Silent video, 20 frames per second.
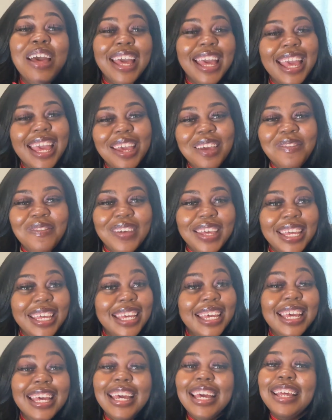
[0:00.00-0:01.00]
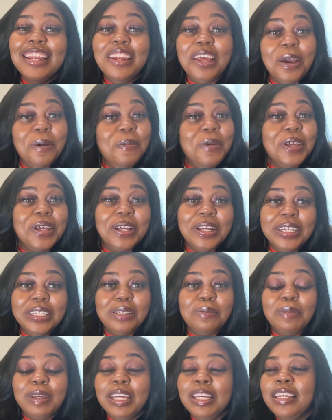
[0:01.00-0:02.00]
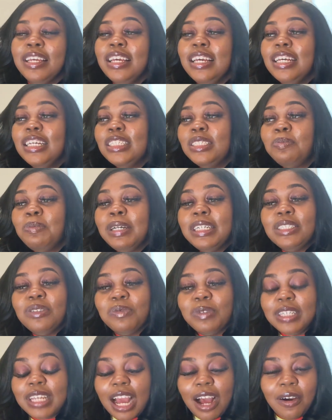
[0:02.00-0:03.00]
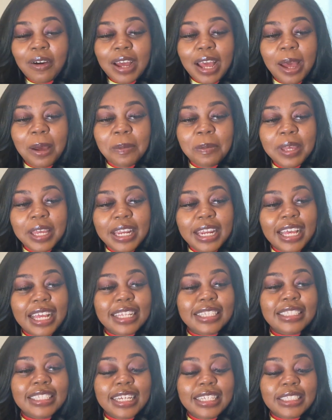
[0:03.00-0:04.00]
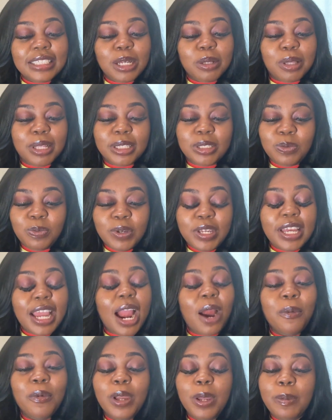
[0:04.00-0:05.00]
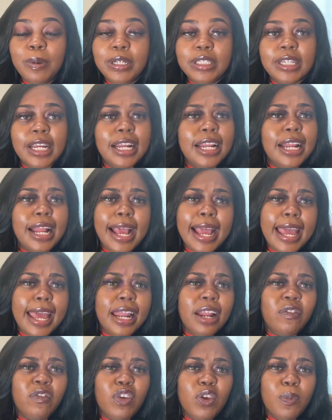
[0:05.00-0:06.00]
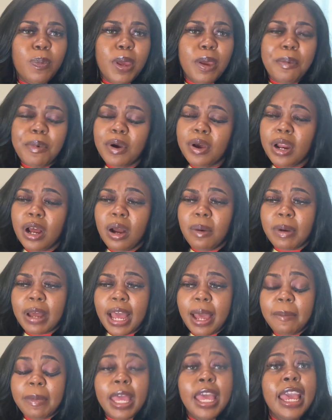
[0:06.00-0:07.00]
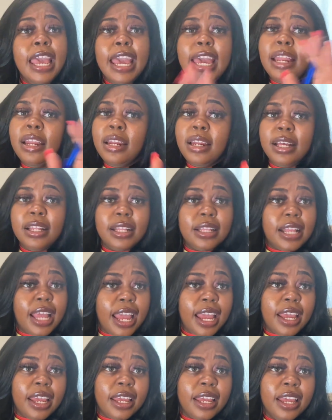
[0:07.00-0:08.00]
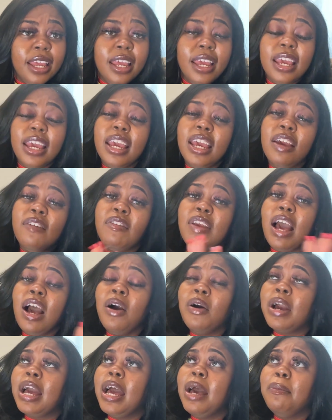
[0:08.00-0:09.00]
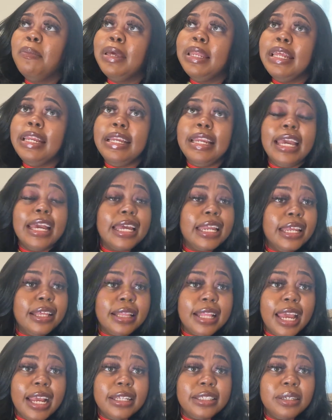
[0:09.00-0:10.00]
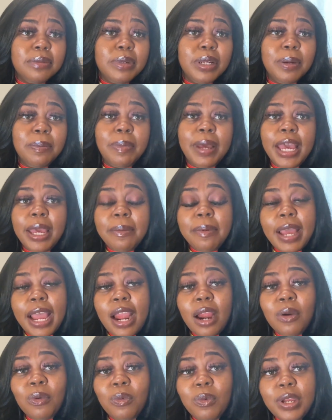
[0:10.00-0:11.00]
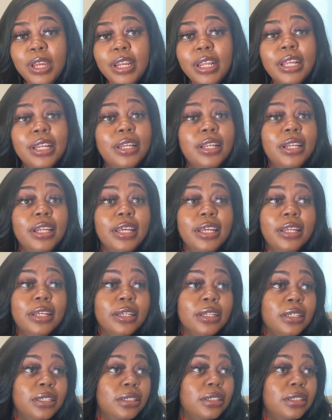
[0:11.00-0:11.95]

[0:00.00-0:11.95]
Baby, that'd be good to me. Especially when y'all comment and say something sweet. I really appreciate that. I had a few people comment. And another thing, if y'all commenting negative things up there, baby, I'll read it and delete it.